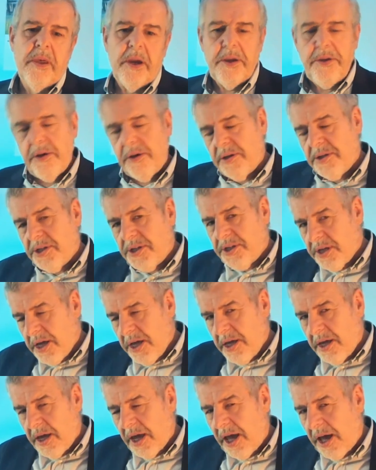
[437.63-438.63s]
And you can
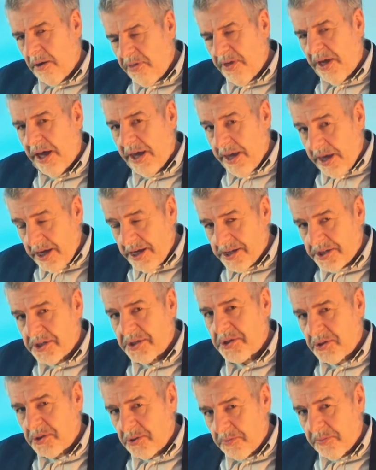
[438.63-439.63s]
see how that is
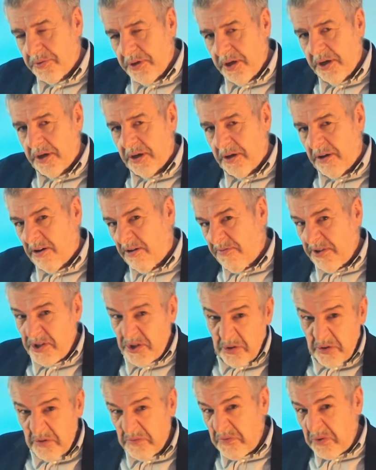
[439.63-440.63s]
something of a
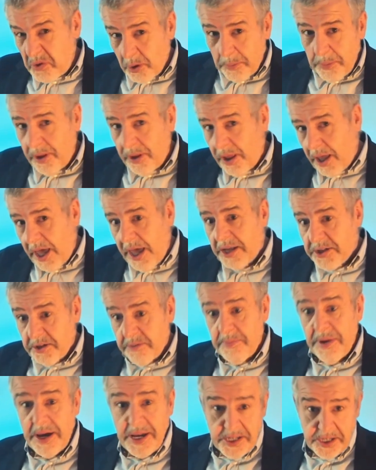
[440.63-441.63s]
sort of
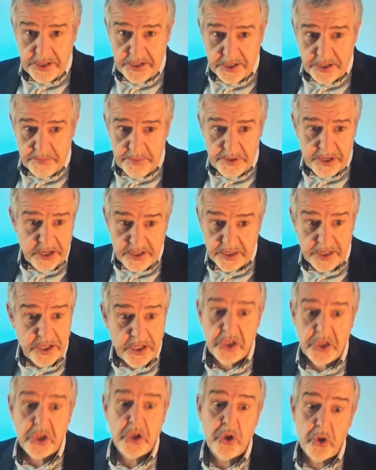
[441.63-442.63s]
double-edged message, because
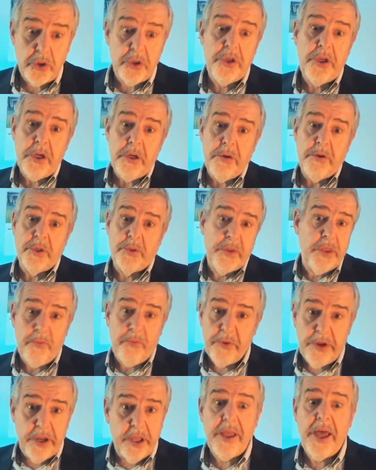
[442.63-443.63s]
this is good news with
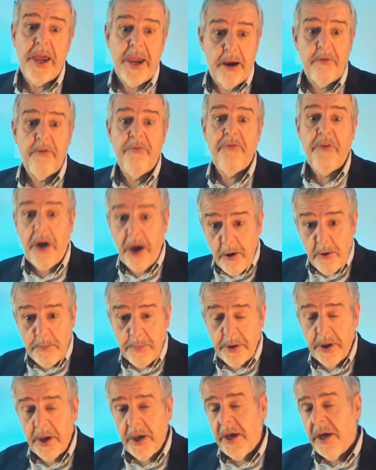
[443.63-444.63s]
a real air of
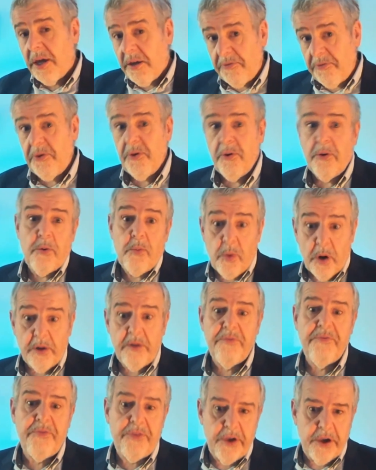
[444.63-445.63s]
hope. If you're
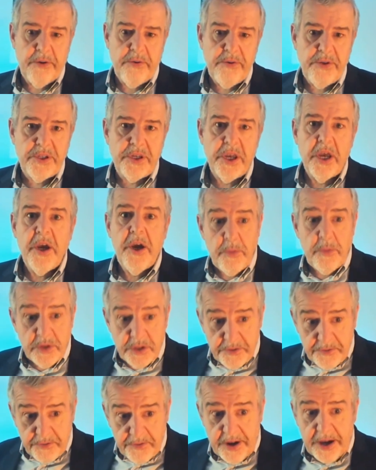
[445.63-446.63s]
one of those who
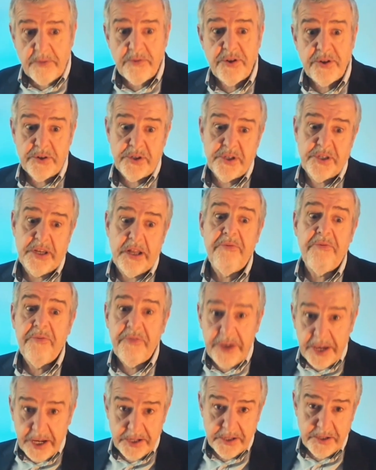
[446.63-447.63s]
has found yourself
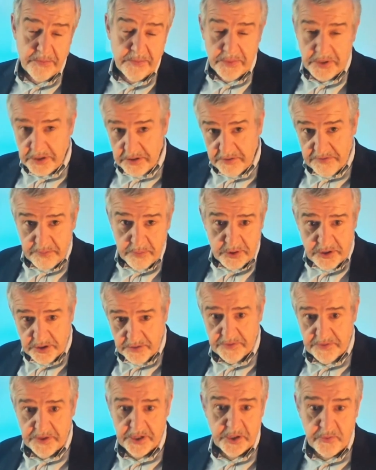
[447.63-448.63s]
victims of much
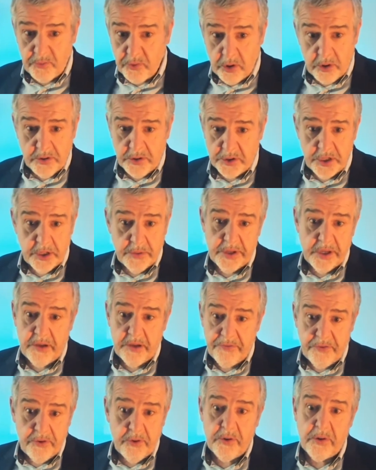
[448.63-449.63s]
of this wrongdoing,
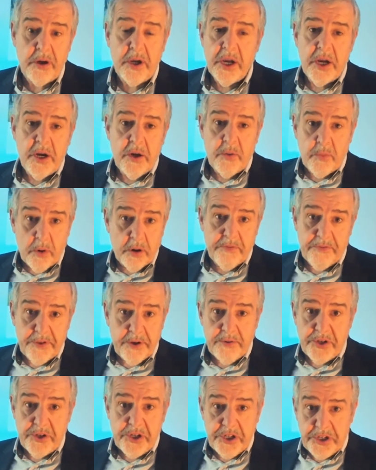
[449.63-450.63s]
if you're one of
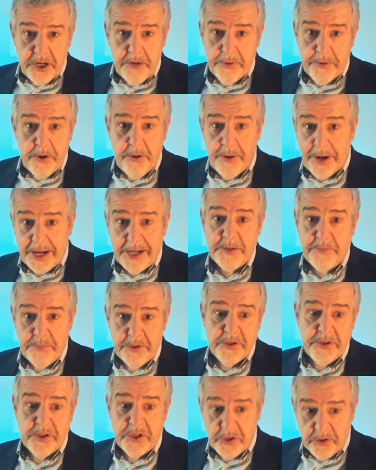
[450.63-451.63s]
those sheep who has
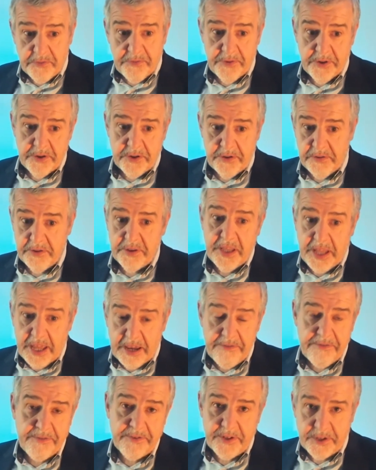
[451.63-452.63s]
been suffered and
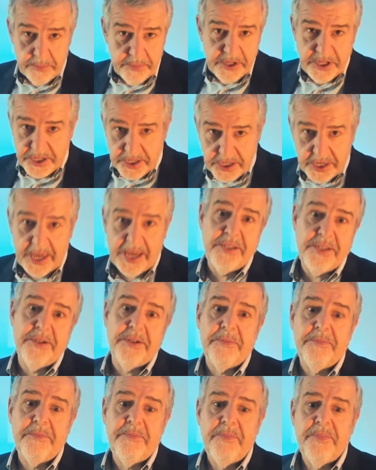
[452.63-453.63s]
left to be
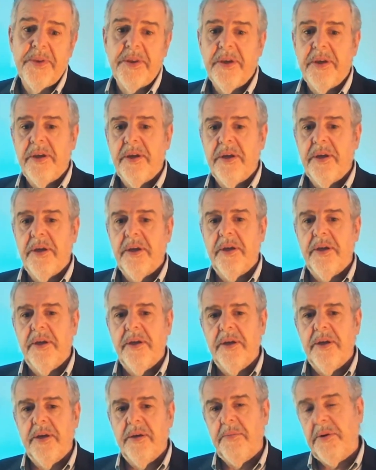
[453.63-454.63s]
scattered.
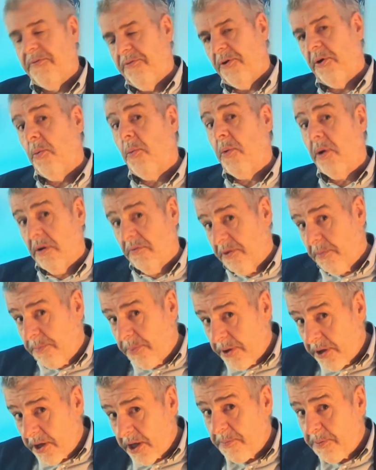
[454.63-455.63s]
But if you're one of the
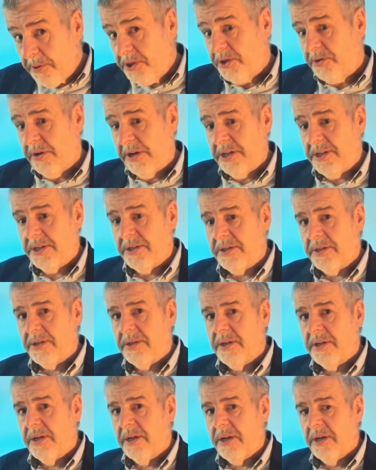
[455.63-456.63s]

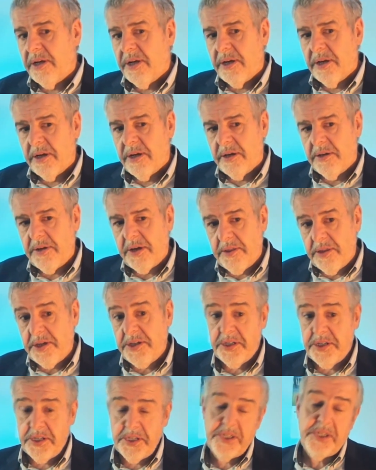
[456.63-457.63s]
perpetrators, then
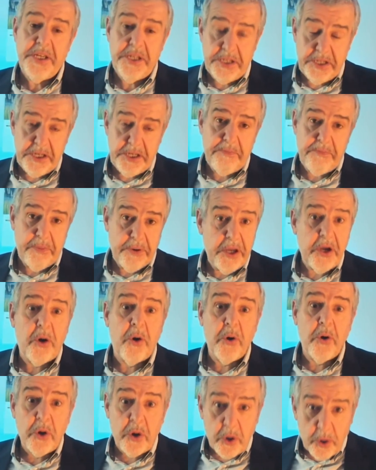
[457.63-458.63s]
this is a deeply
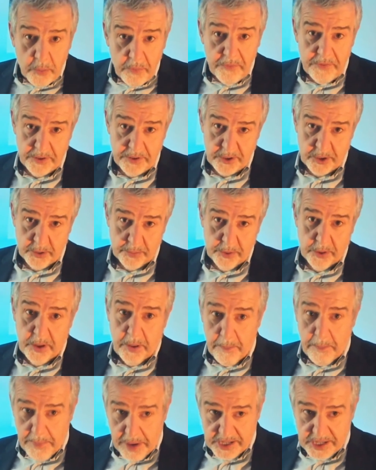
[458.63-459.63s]
uncomfortable
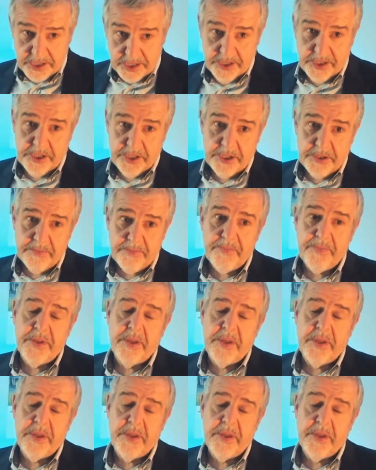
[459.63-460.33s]
message.